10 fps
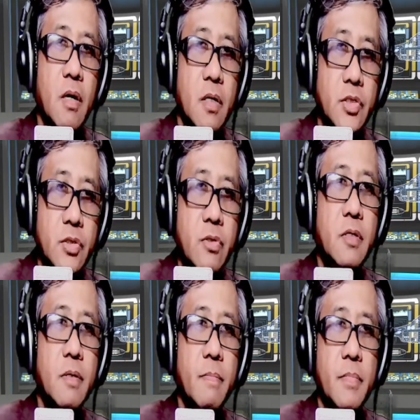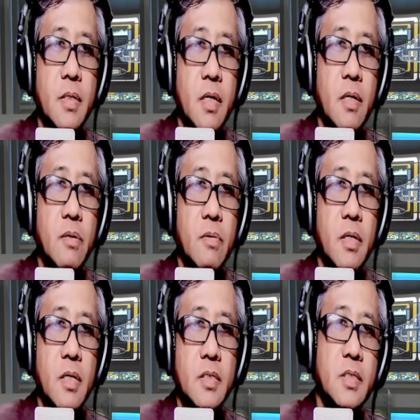salt into
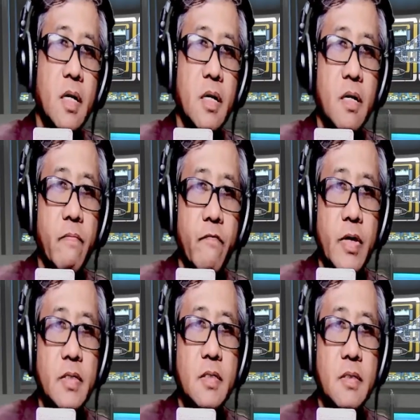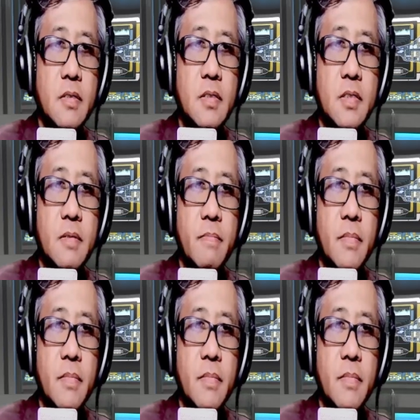the xylem vessels,